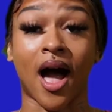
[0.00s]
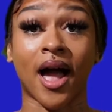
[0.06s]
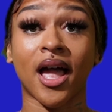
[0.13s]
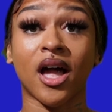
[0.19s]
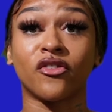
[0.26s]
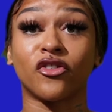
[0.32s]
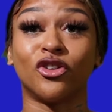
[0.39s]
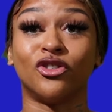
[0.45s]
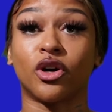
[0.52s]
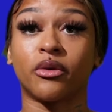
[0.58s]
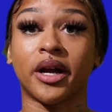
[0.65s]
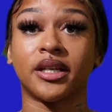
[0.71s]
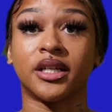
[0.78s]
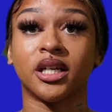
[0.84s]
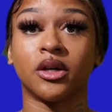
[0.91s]
I have no
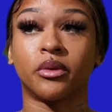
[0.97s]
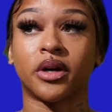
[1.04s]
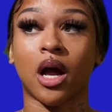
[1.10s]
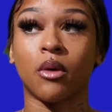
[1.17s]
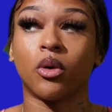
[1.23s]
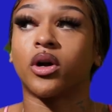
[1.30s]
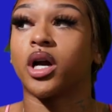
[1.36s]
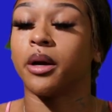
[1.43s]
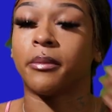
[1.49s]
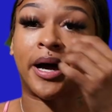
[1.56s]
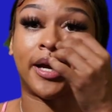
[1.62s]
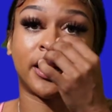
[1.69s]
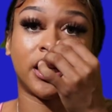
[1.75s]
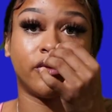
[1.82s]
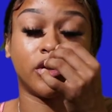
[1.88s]
idea. When I woke up,
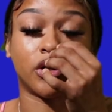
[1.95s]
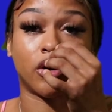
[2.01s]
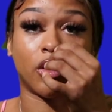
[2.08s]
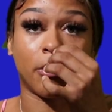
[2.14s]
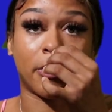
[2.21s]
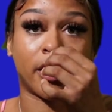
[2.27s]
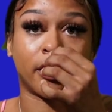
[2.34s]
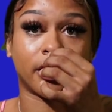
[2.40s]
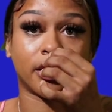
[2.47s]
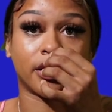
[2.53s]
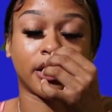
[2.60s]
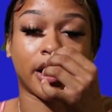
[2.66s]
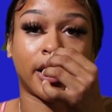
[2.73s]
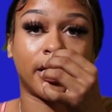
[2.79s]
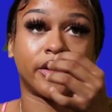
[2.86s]
I didn't even know about it.
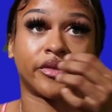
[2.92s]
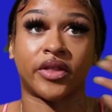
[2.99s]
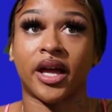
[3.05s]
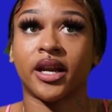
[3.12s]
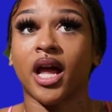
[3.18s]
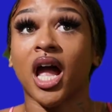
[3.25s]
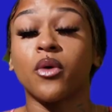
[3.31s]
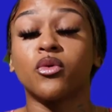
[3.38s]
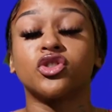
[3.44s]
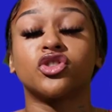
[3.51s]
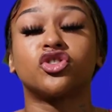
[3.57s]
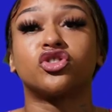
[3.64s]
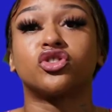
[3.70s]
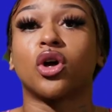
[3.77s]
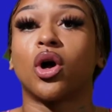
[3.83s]
Like, that night was
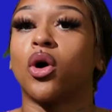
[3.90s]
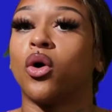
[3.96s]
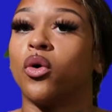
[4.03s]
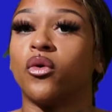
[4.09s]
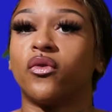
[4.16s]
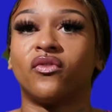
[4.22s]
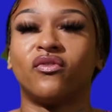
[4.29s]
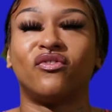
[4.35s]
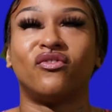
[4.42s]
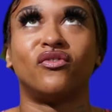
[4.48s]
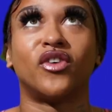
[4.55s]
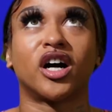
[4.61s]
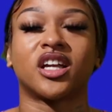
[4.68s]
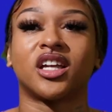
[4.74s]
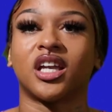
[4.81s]
so
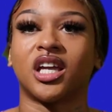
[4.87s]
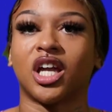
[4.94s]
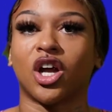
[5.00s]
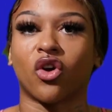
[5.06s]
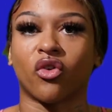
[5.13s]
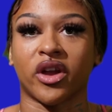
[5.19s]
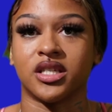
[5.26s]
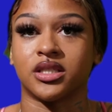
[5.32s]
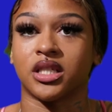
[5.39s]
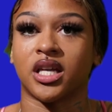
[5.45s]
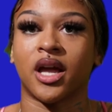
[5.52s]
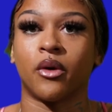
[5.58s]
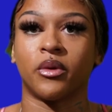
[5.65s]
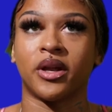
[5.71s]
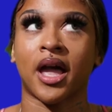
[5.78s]
fucking crazy,
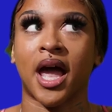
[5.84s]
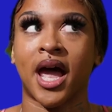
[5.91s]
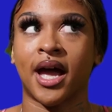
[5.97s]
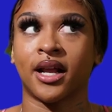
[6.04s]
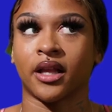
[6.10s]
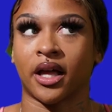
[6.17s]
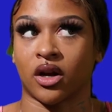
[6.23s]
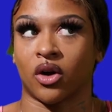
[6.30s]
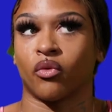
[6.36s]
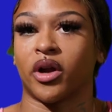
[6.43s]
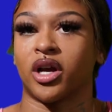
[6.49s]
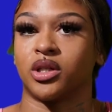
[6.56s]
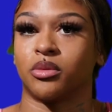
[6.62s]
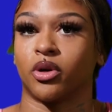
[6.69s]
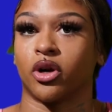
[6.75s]
and we had like a
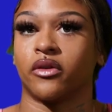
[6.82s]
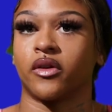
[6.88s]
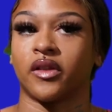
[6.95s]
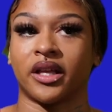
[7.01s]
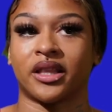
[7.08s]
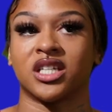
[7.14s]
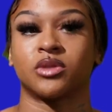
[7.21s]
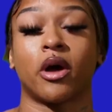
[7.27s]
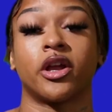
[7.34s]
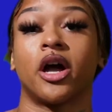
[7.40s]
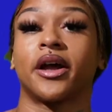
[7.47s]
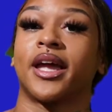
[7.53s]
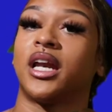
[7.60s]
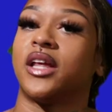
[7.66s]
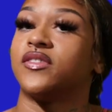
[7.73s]
random girl there. Like, that's why
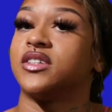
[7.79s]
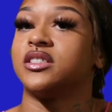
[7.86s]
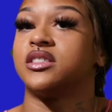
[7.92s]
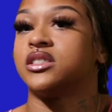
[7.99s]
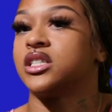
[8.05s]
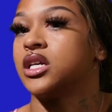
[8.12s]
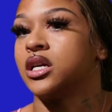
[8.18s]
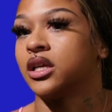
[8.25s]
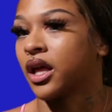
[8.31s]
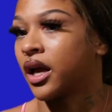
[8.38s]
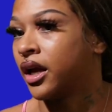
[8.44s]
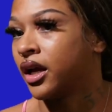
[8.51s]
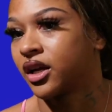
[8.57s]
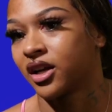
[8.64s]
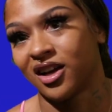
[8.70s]
y'all can't even see
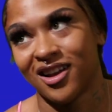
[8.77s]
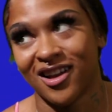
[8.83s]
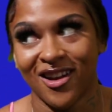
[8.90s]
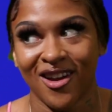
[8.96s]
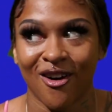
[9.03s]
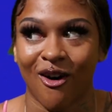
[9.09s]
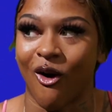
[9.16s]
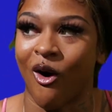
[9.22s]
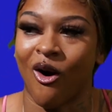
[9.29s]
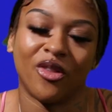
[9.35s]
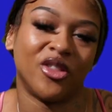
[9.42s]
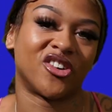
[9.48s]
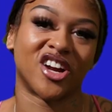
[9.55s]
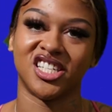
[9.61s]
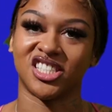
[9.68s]
like all
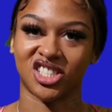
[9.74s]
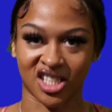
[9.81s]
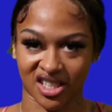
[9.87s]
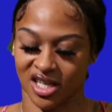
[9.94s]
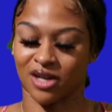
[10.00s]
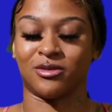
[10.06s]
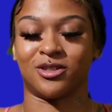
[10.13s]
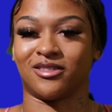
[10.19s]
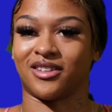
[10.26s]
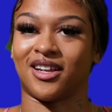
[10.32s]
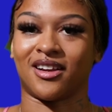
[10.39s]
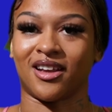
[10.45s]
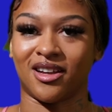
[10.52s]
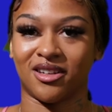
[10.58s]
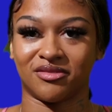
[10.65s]
the crazy shit that went on that
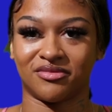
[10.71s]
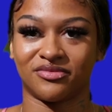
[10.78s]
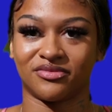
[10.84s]
night.